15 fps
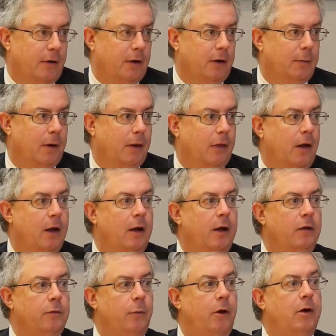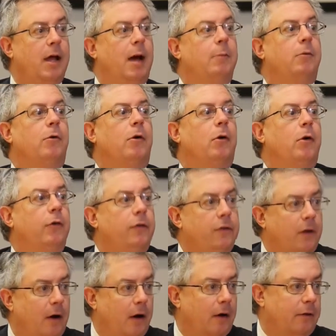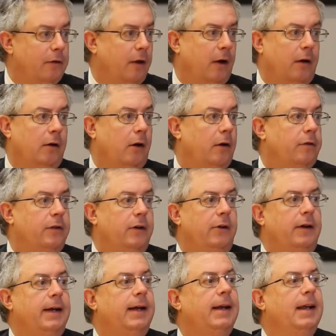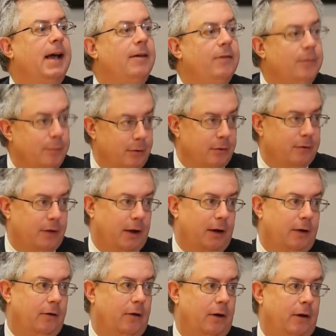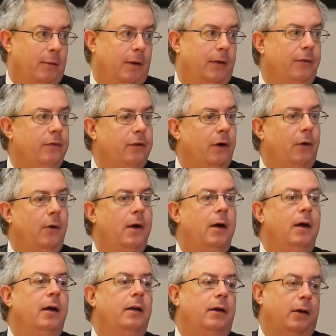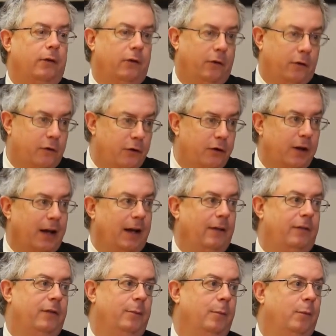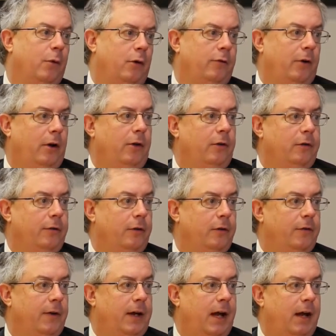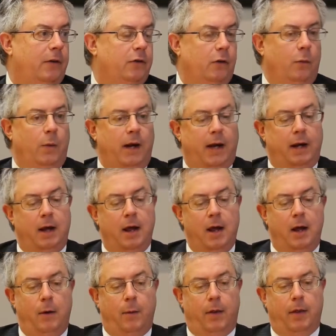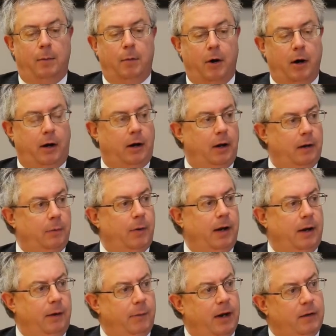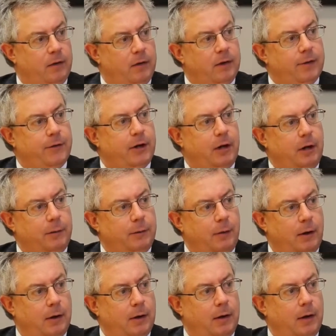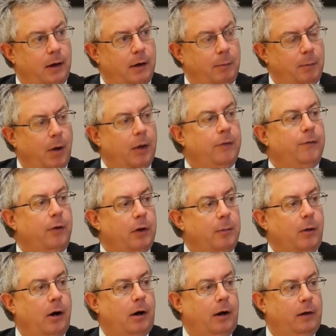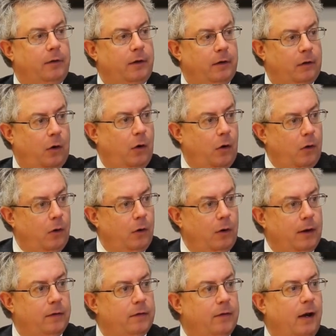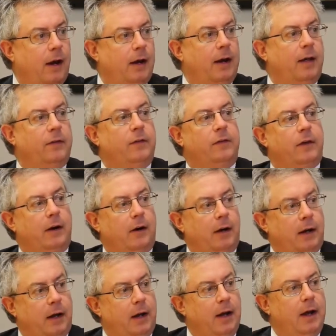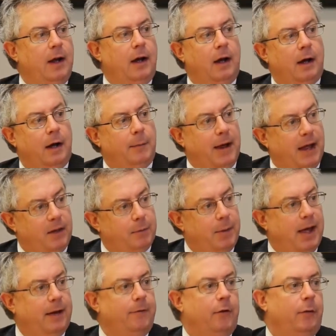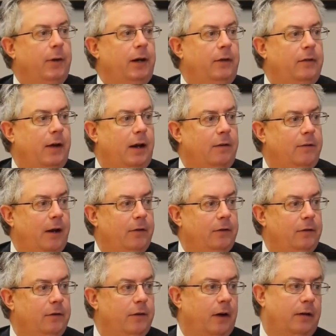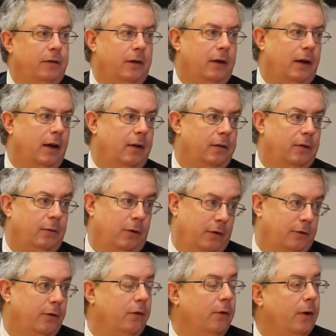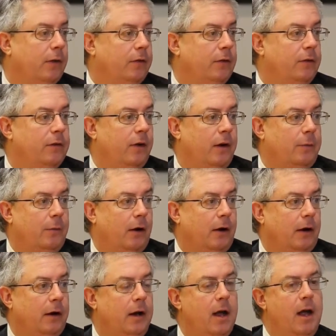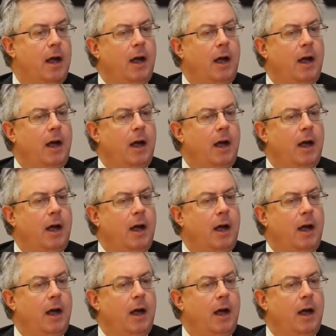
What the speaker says: during the month. Small cap growth stocks lost nearly 11% during the month. So it's good to have some portfolio diversification when it's a difficult month for the markets as a whole. It's not necessarily as bad for real estate investors as it was for the rest of the stock market.